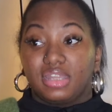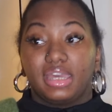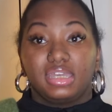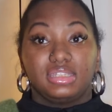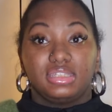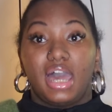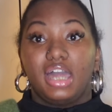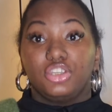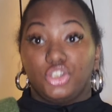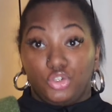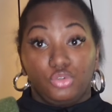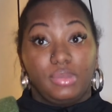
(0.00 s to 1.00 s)
Like, it's not
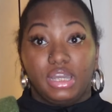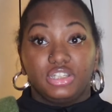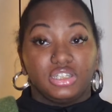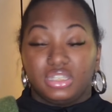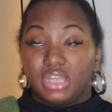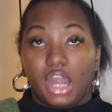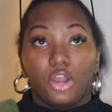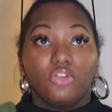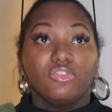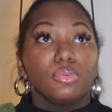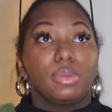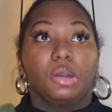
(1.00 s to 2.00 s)
too much. It's not
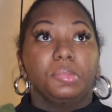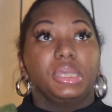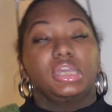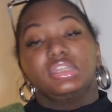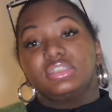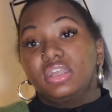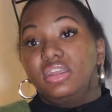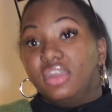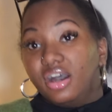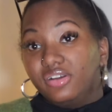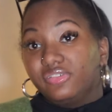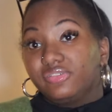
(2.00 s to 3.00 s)
overwhelming. It's
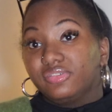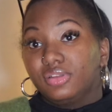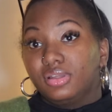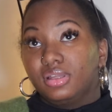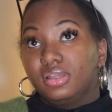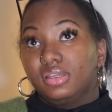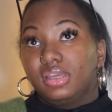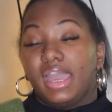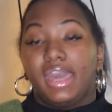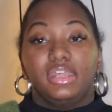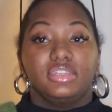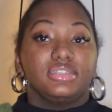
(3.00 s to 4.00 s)
enough
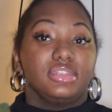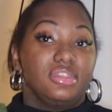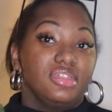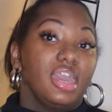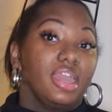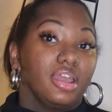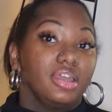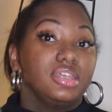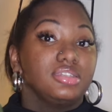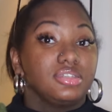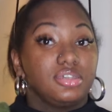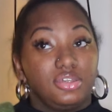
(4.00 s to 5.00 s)
and it's there and
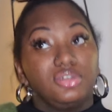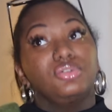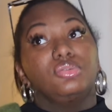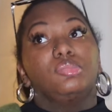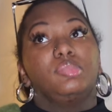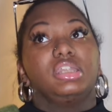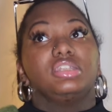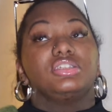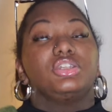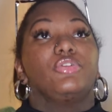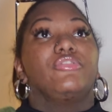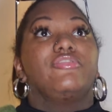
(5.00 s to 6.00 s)
it's cute, but it's
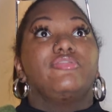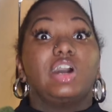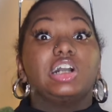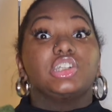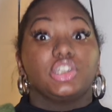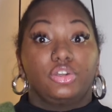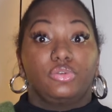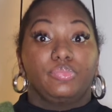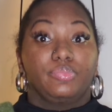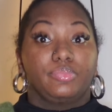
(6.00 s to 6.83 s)
still functional.